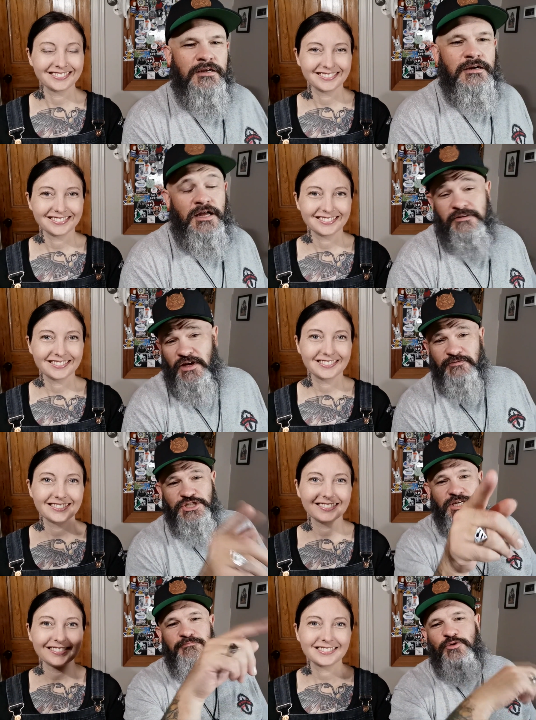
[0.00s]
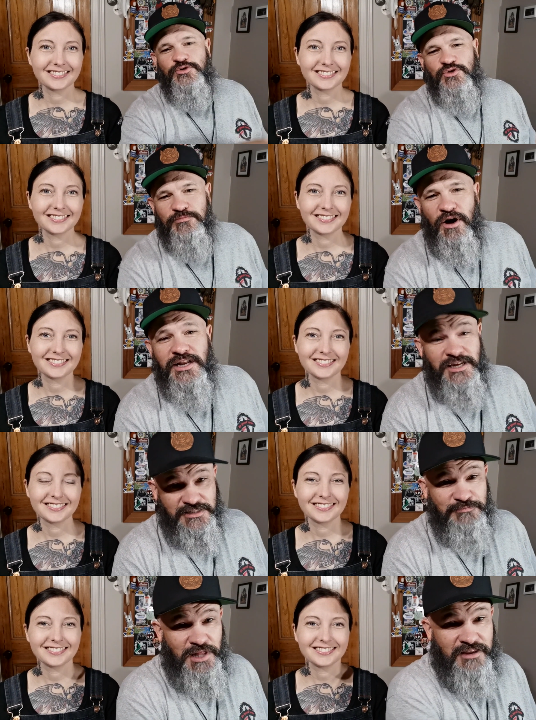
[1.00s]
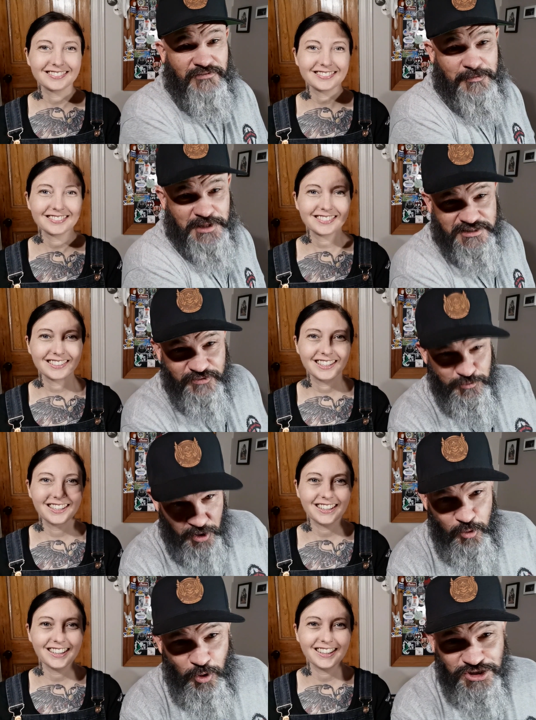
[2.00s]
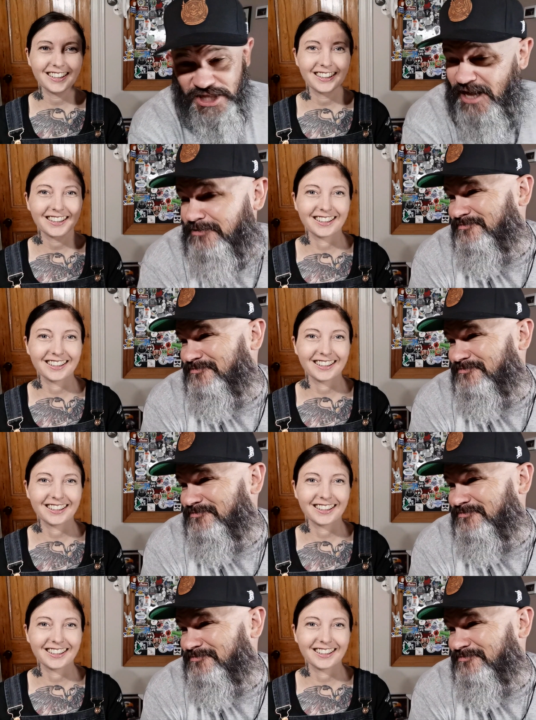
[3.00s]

Speaker 1: And if you haven't seen Bruce Almighty, it's a bloody fabulous film. Go watch that.